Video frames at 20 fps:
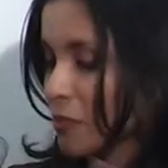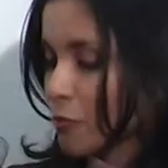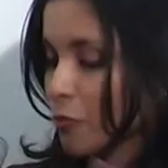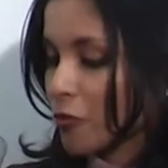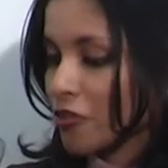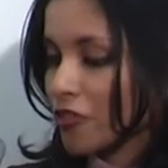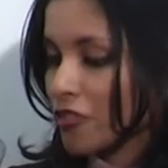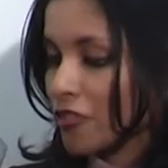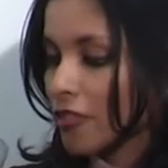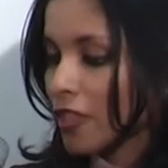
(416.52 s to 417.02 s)

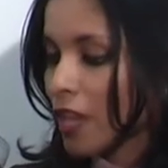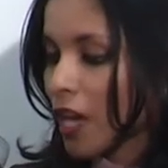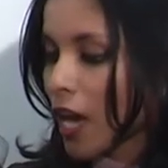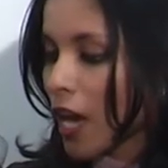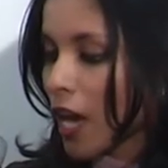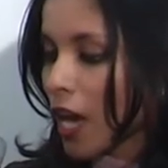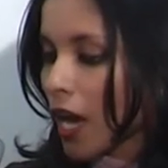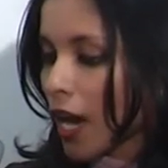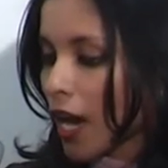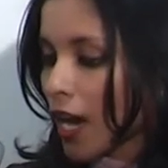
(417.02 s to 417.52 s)
person,
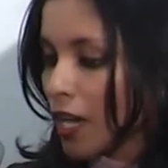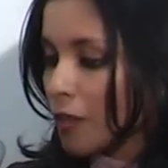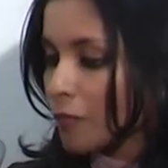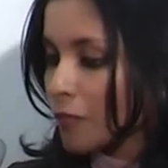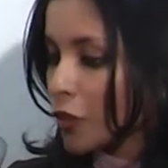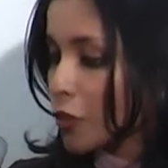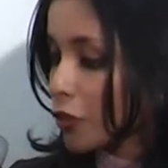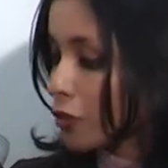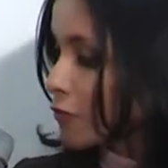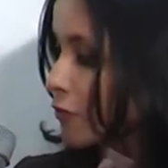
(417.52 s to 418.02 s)

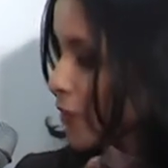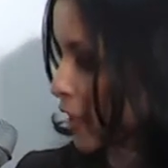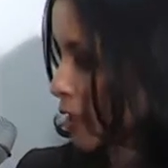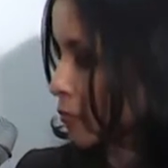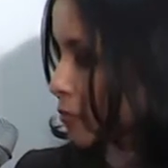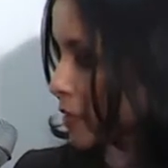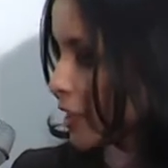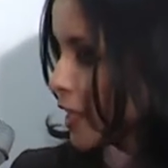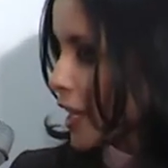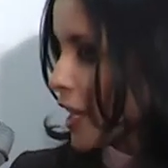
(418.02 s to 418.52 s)
your
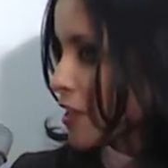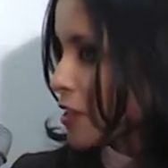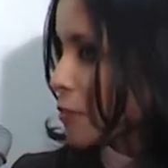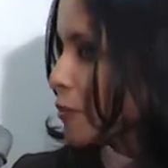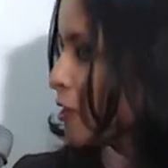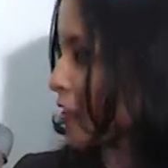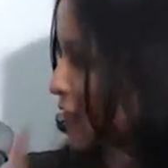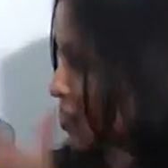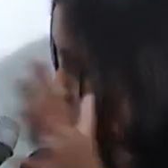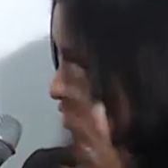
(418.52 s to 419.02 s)
family and the
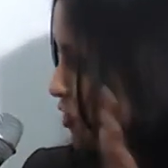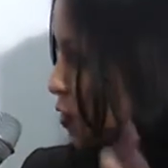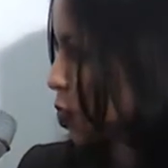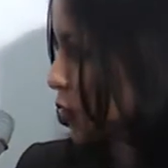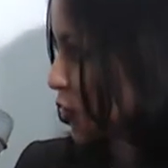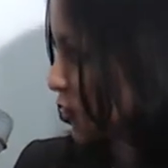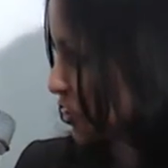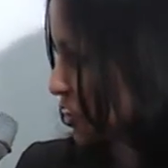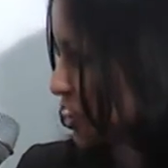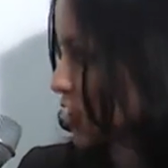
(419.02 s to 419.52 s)
Parsi
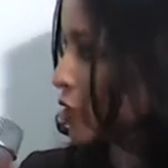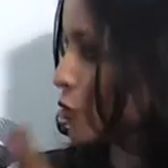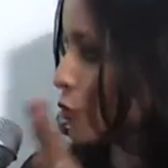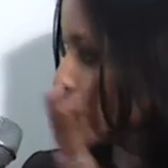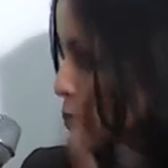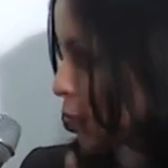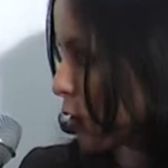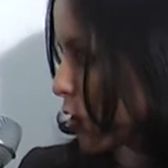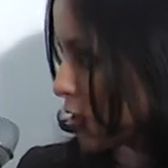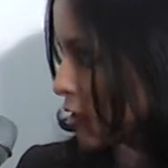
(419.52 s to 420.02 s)
community that you were
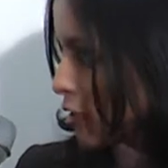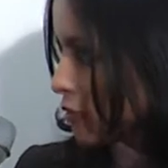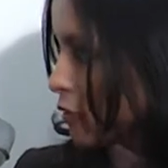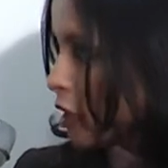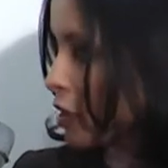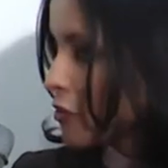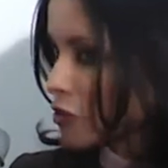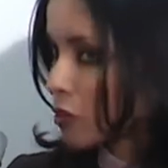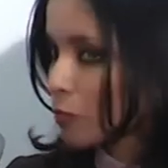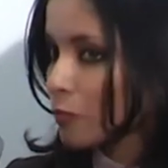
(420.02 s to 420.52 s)
part of
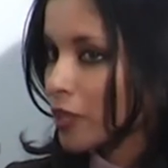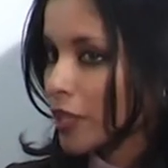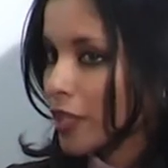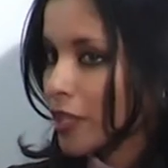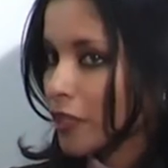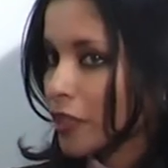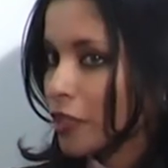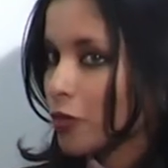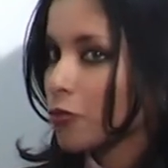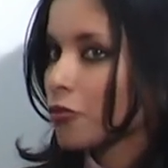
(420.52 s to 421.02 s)
also played
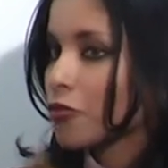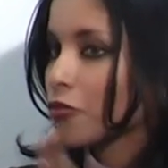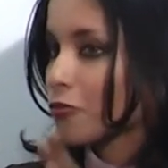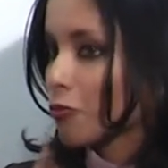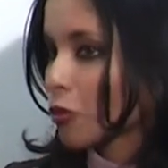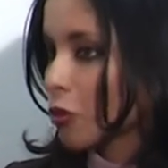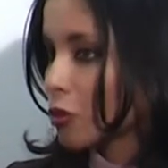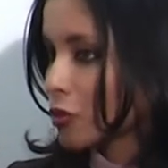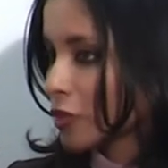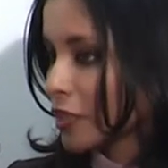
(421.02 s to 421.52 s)
a huge
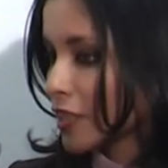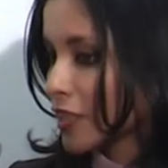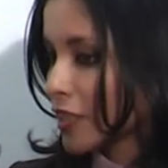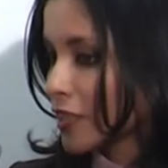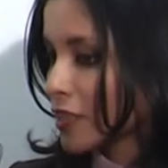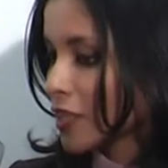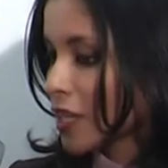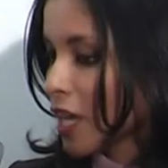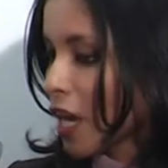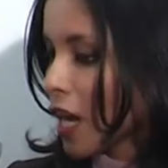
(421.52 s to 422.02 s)
role
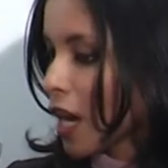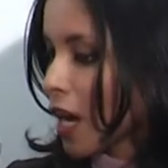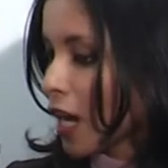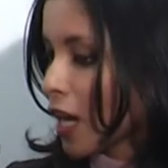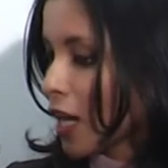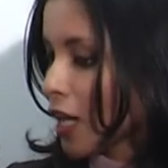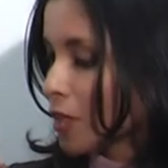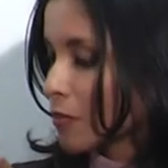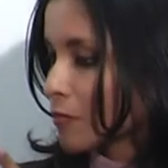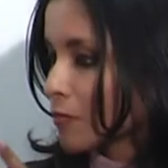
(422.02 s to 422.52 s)
in
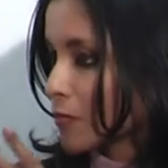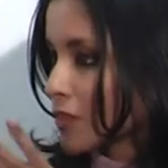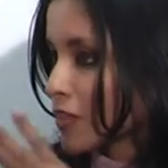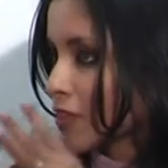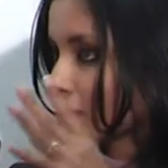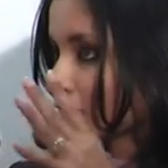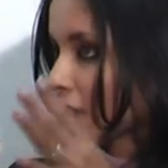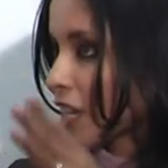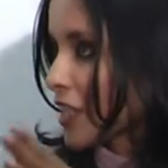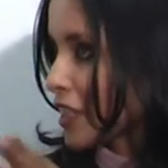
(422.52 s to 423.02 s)
you
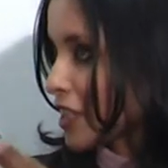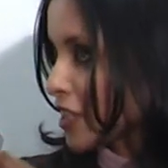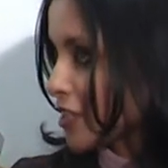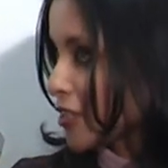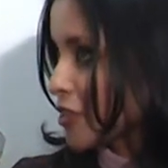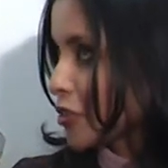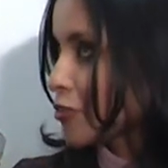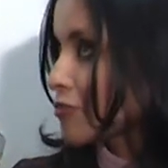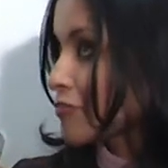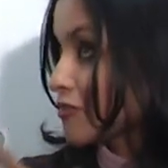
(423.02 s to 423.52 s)

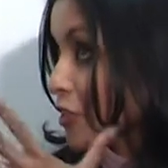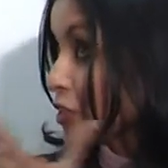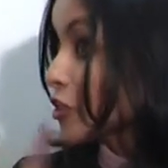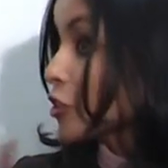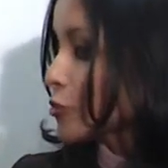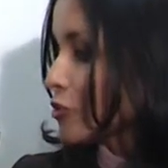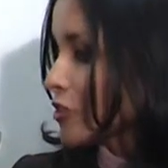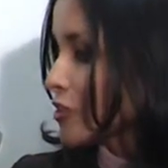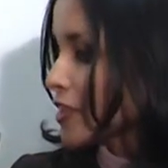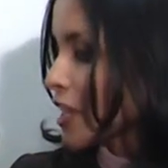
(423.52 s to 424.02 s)

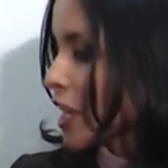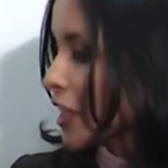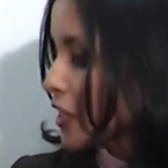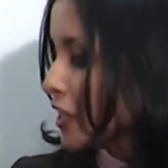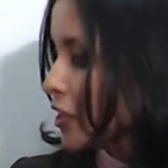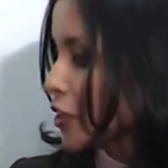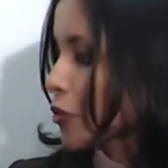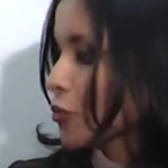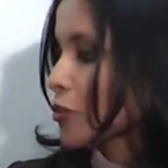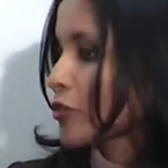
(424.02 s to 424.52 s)

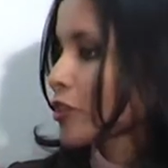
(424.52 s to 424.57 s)
deciding your